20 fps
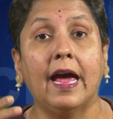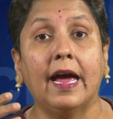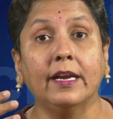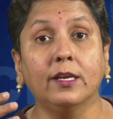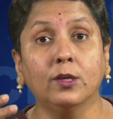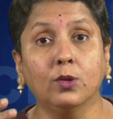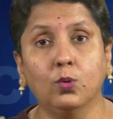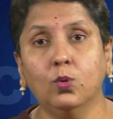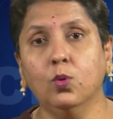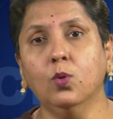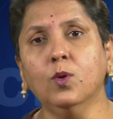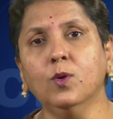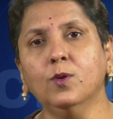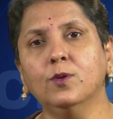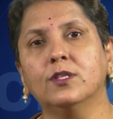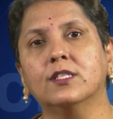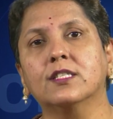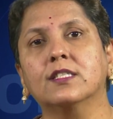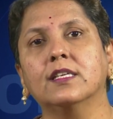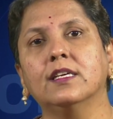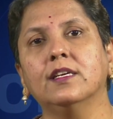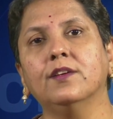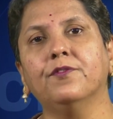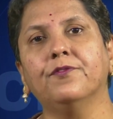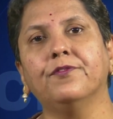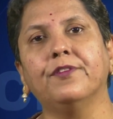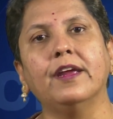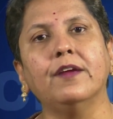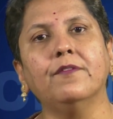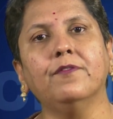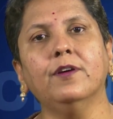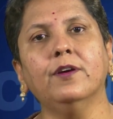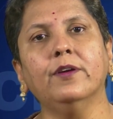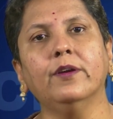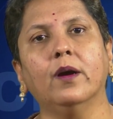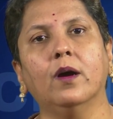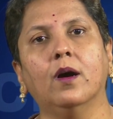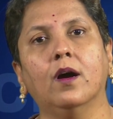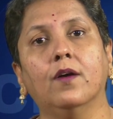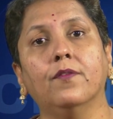and goods in favor
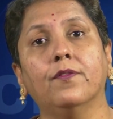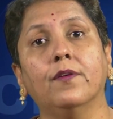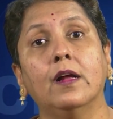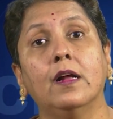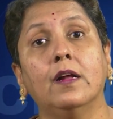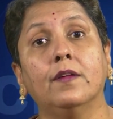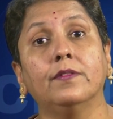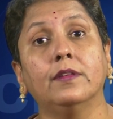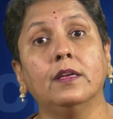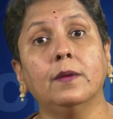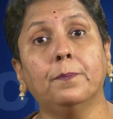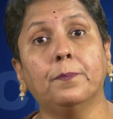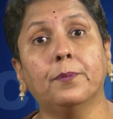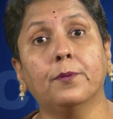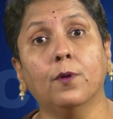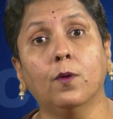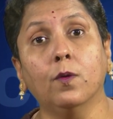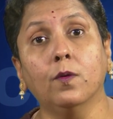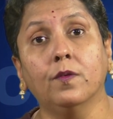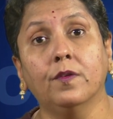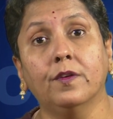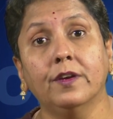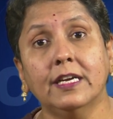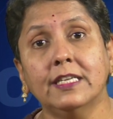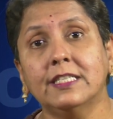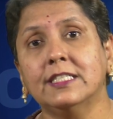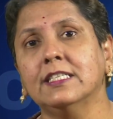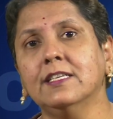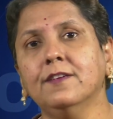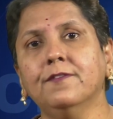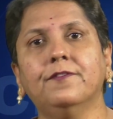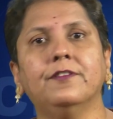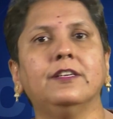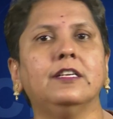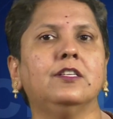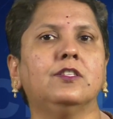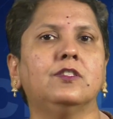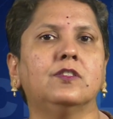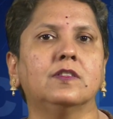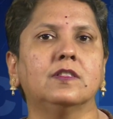of the progressive
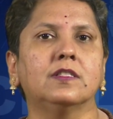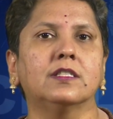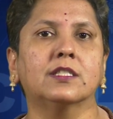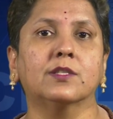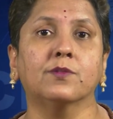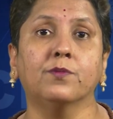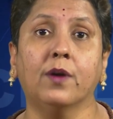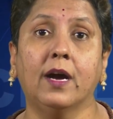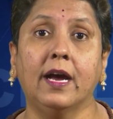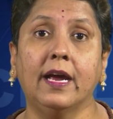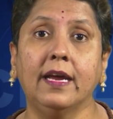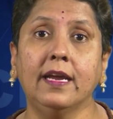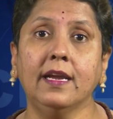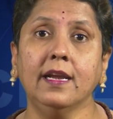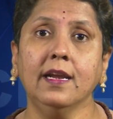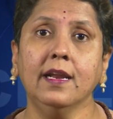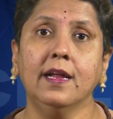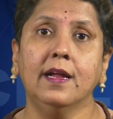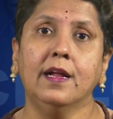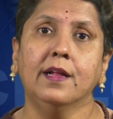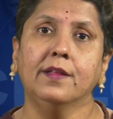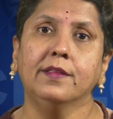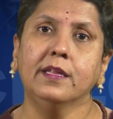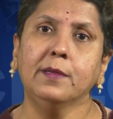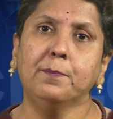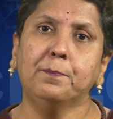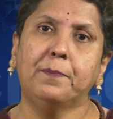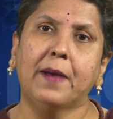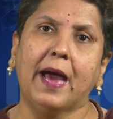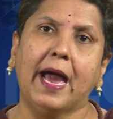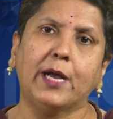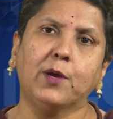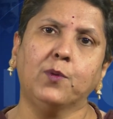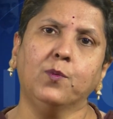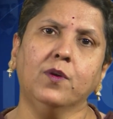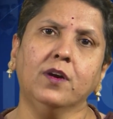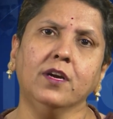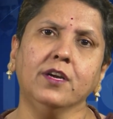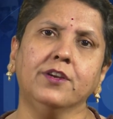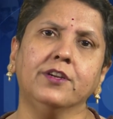regions, while the
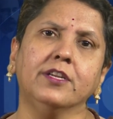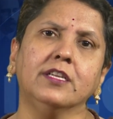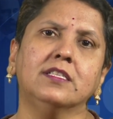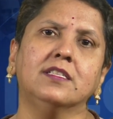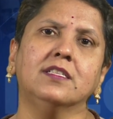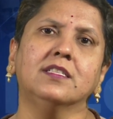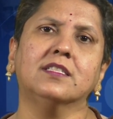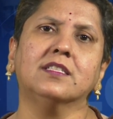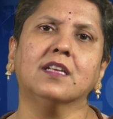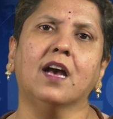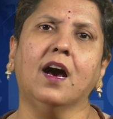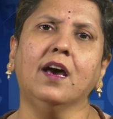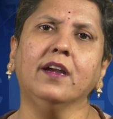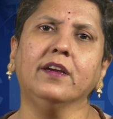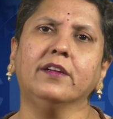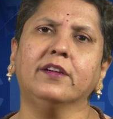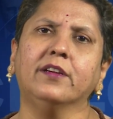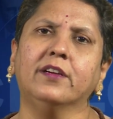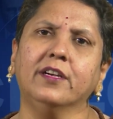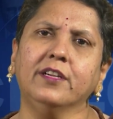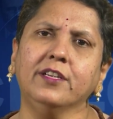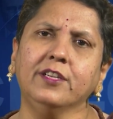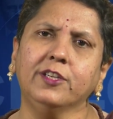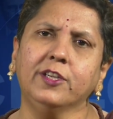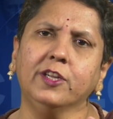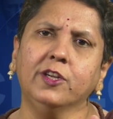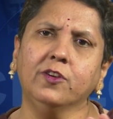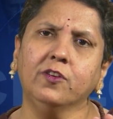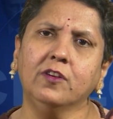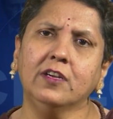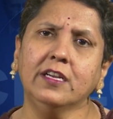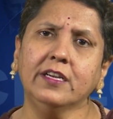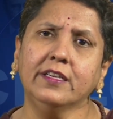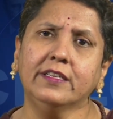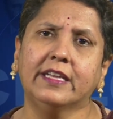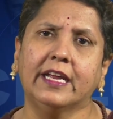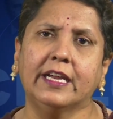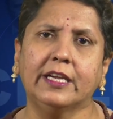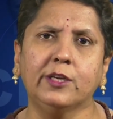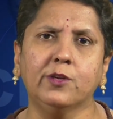backward regions are continually
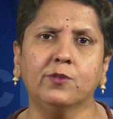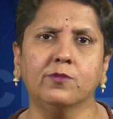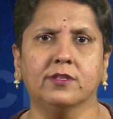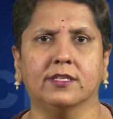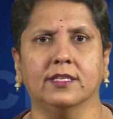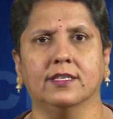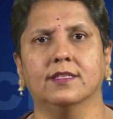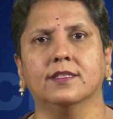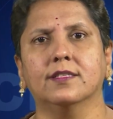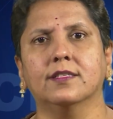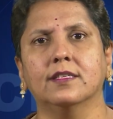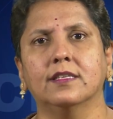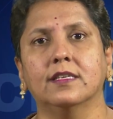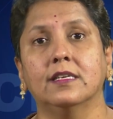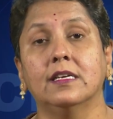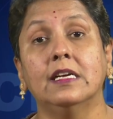denuded.